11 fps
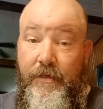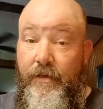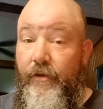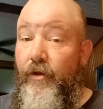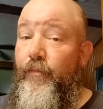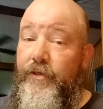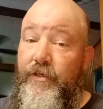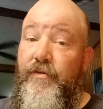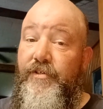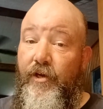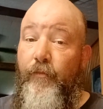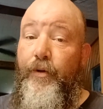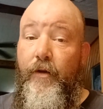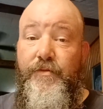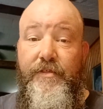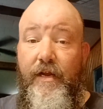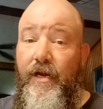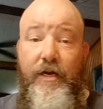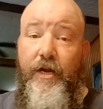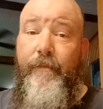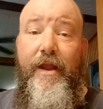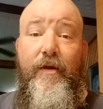You can put those steel pumps there and
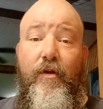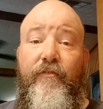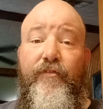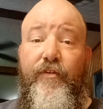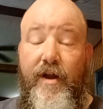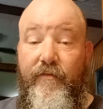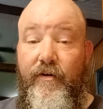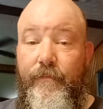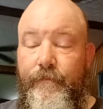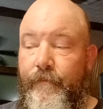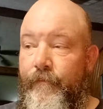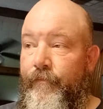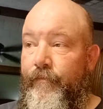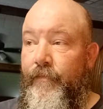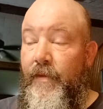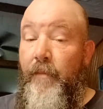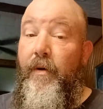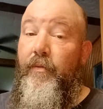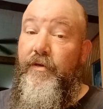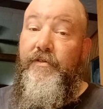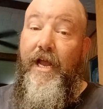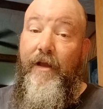they may run forever. But with
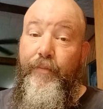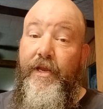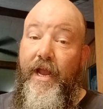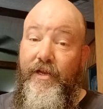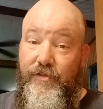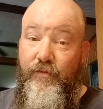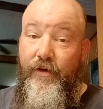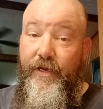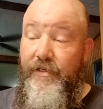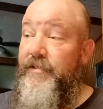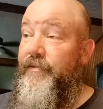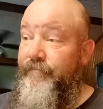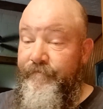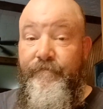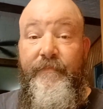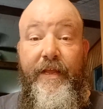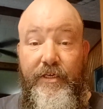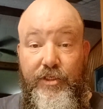those high pH swings, it